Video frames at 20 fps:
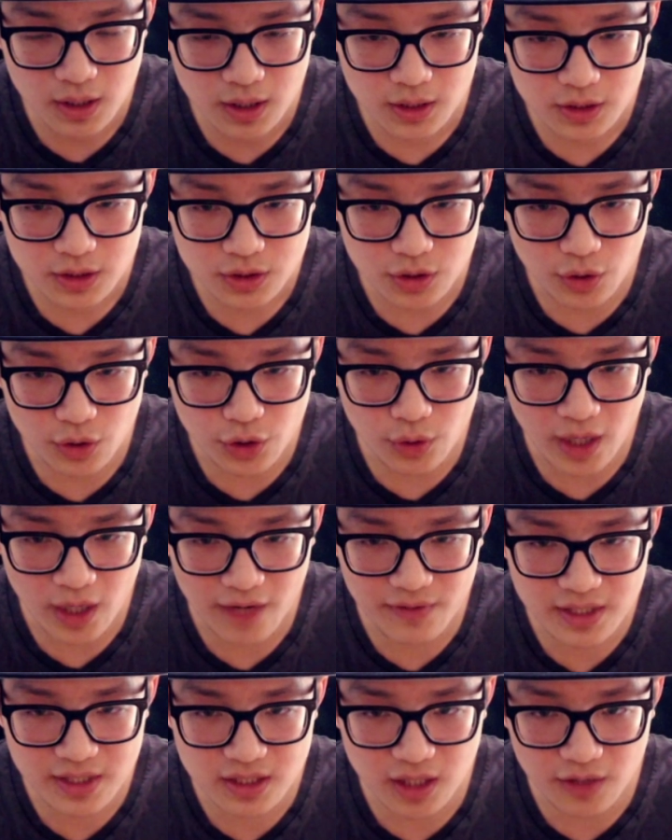So you don't have
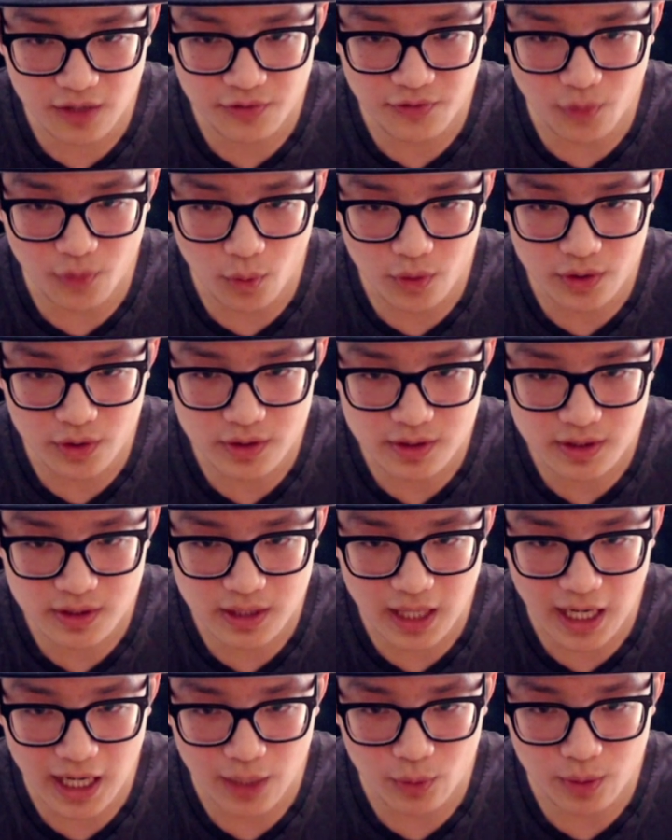any slot 4s
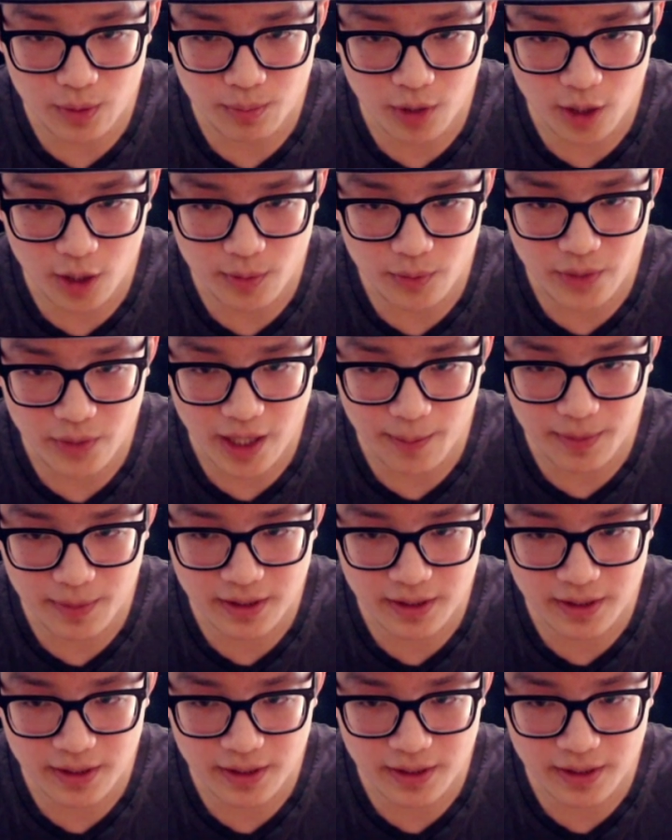that I would probably re-app.